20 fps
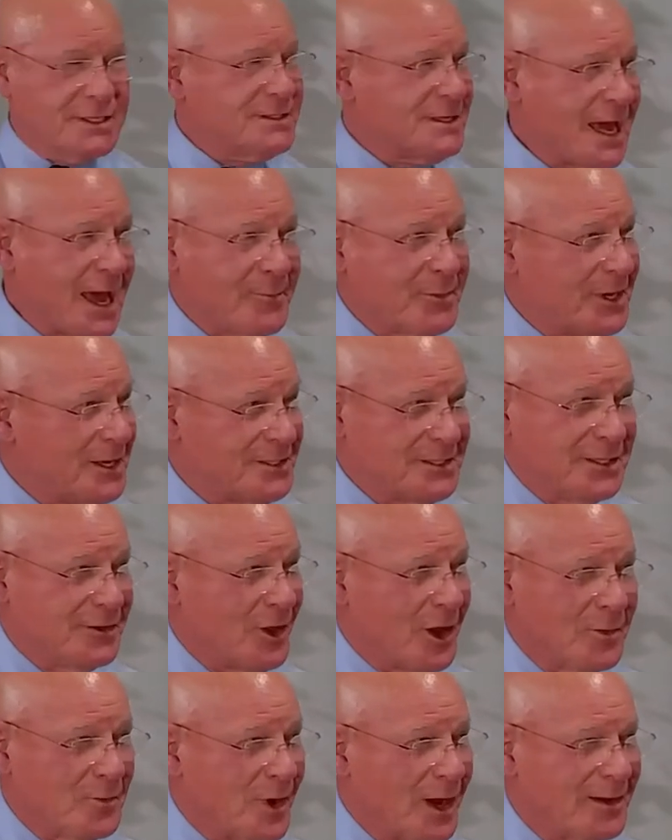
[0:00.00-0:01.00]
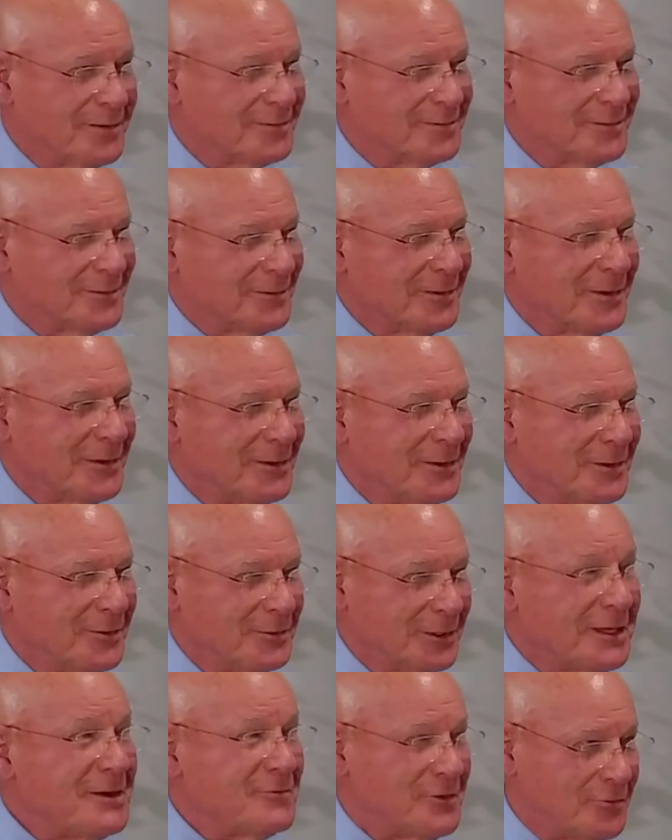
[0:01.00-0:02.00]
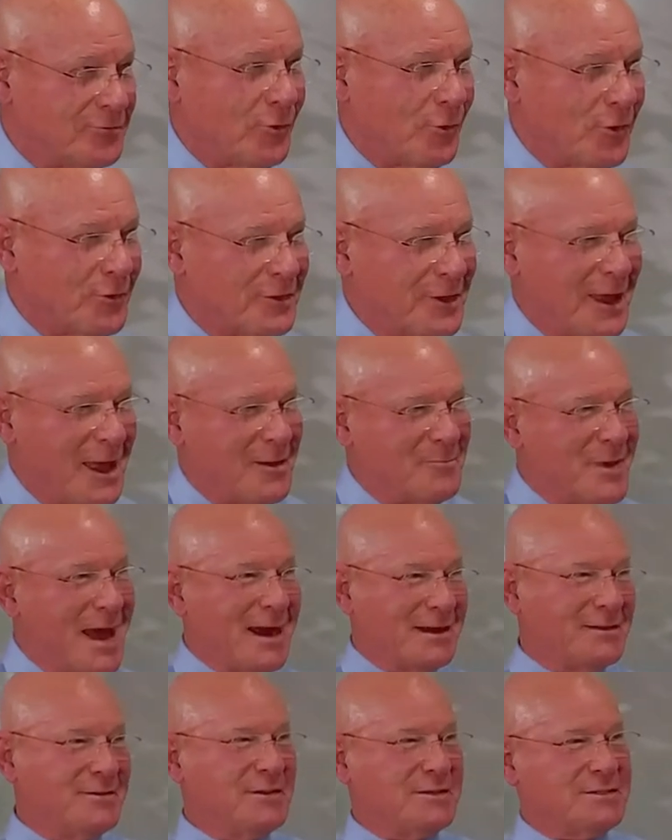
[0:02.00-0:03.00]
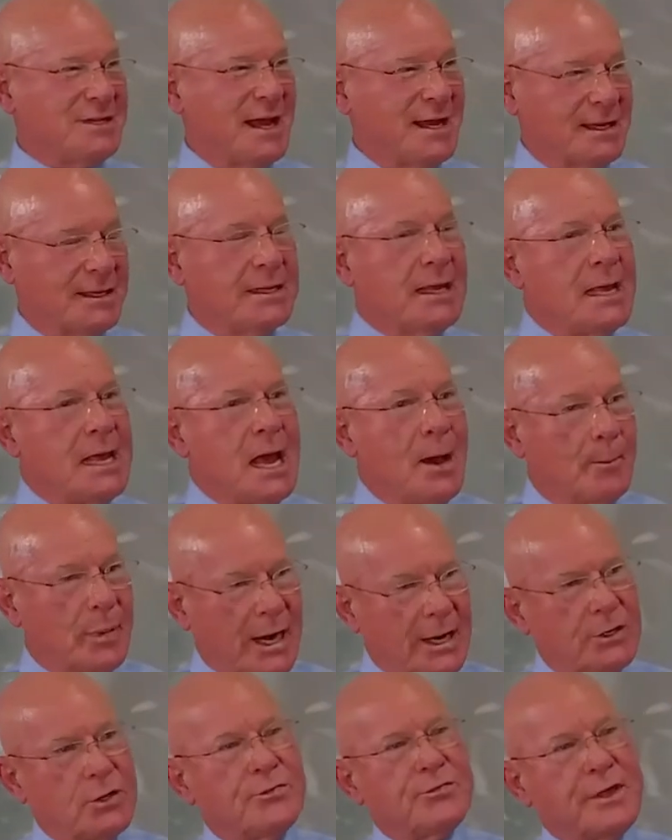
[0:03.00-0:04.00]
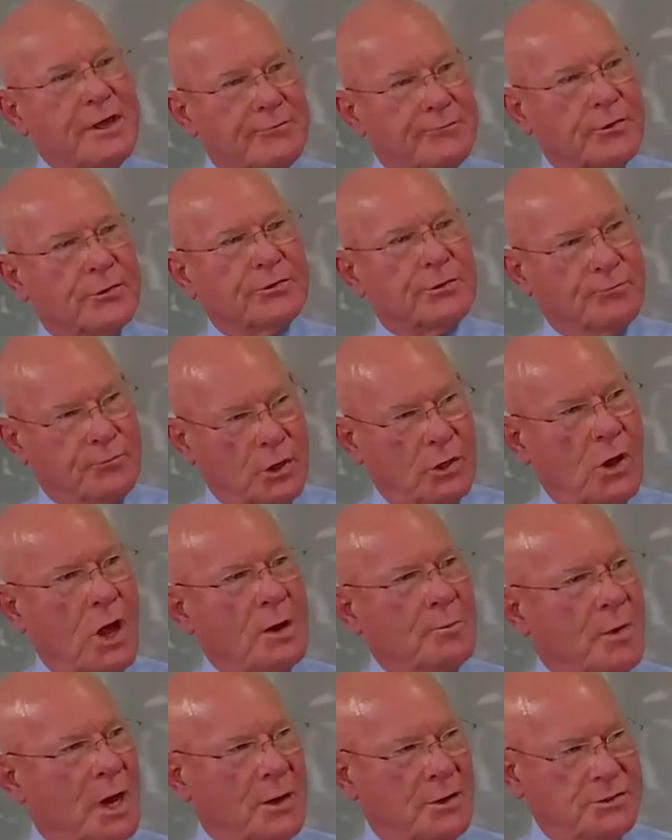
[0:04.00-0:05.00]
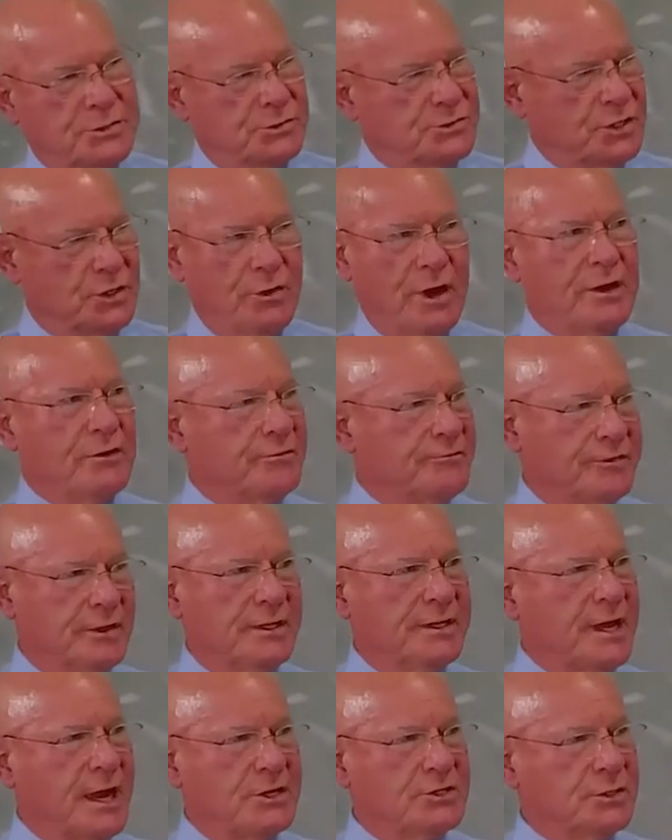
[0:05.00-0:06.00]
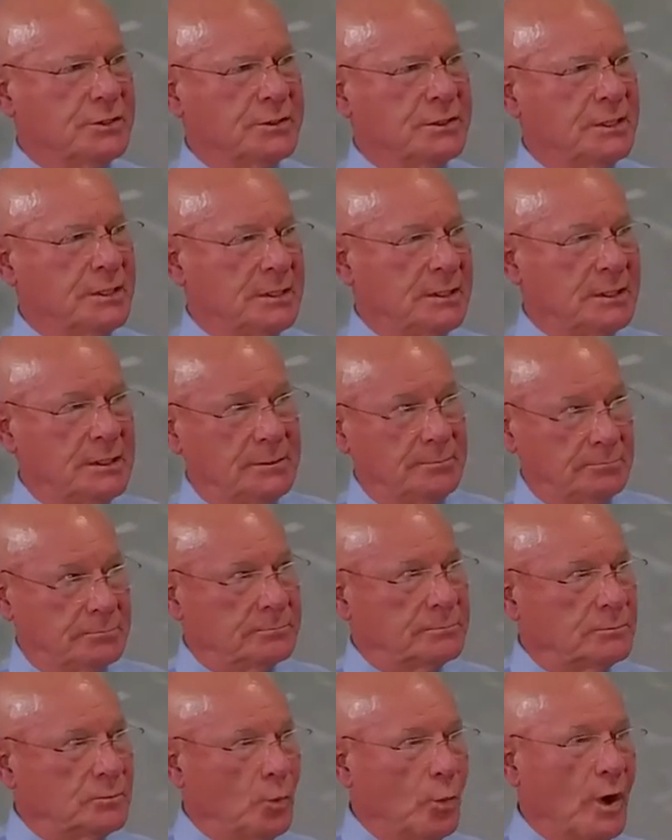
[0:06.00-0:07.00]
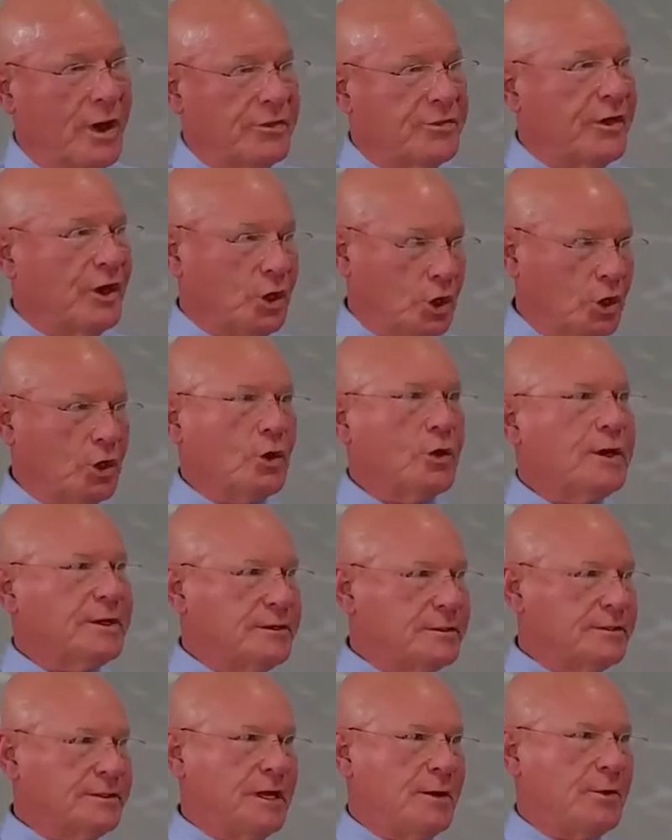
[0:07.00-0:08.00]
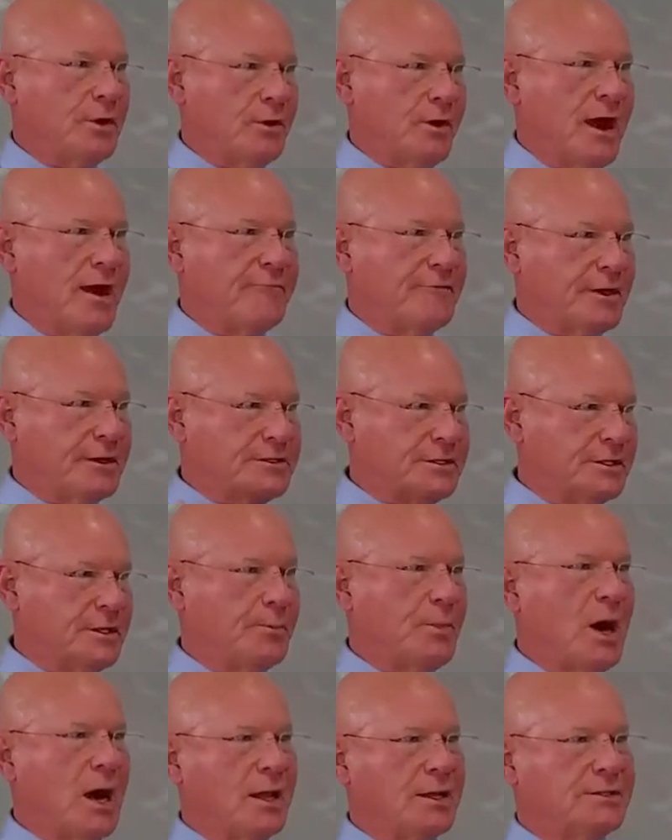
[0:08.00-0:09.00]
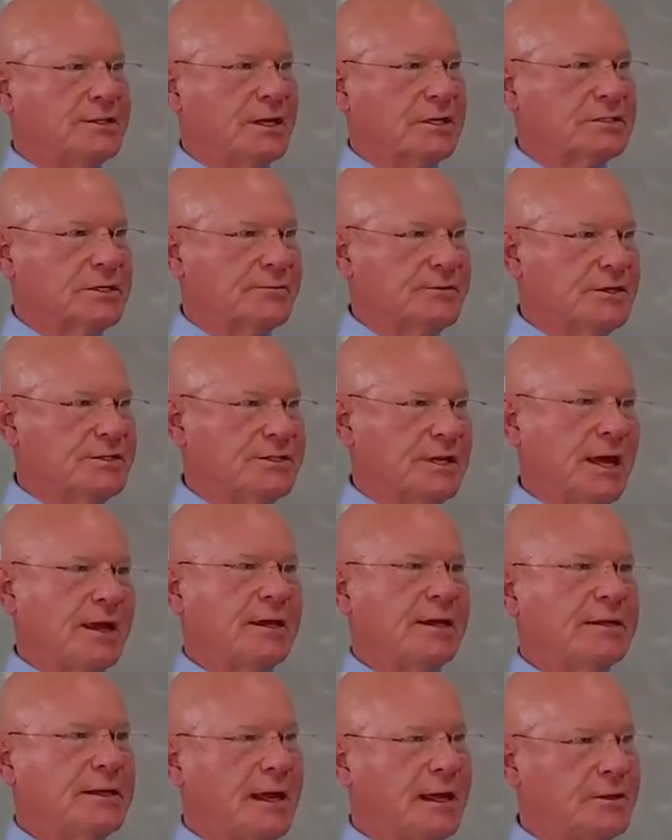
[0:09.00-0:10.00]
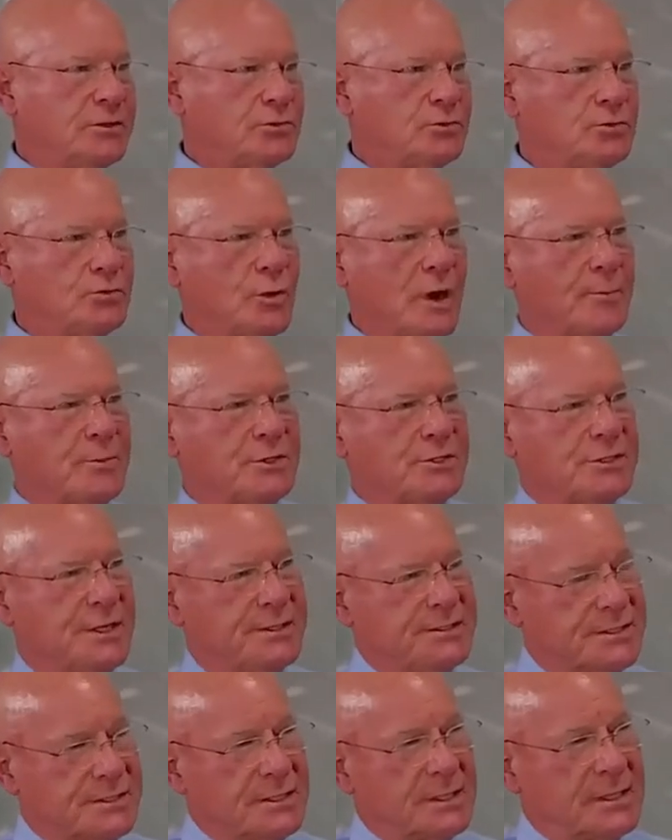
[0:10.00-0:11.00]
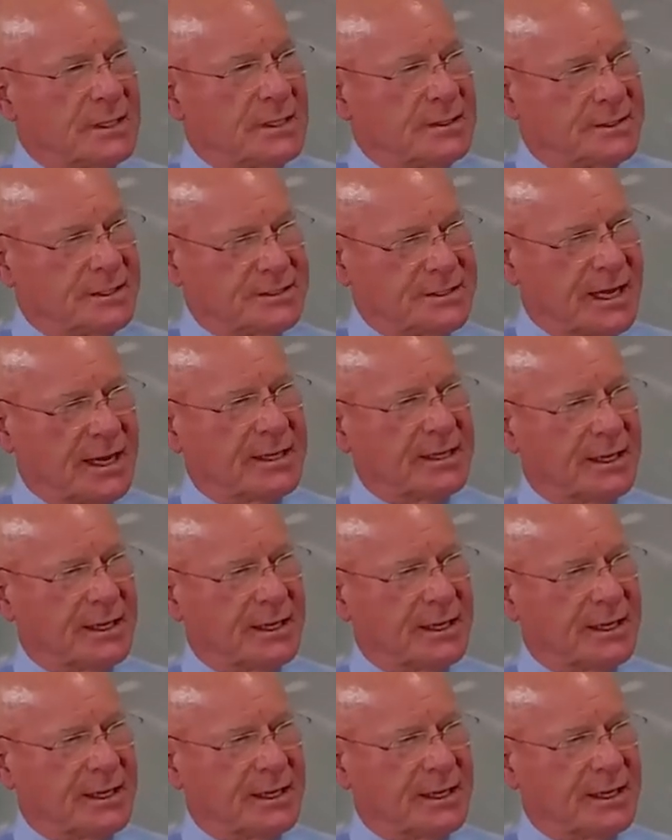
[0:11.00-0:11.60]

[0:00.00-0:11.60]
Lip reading: as happy to see Longmont leave the 4th and back to the 2nd. Right. But I do think for Longmonters, there's a greater affiliation with the current demographics and the politics of the 2nd and who represents the 2nd